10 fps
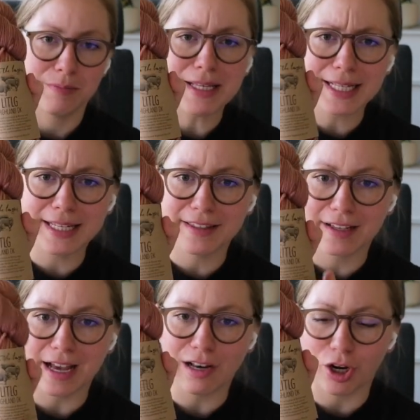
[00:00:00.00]
basically
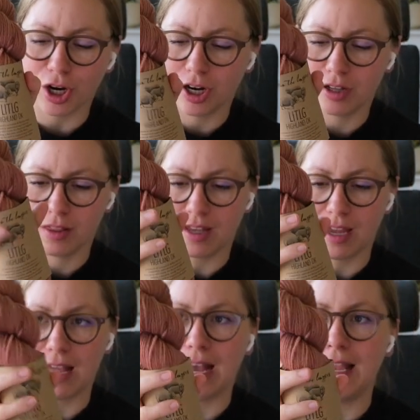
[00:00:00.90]
the color
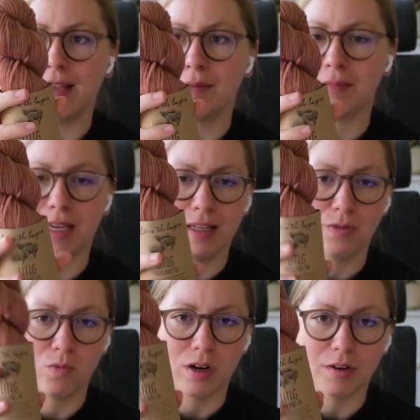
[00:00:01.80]
that I
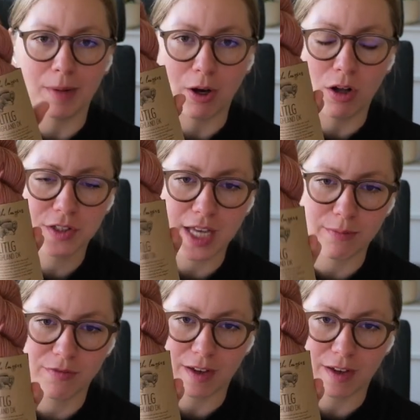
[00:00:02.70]
made one of my all-time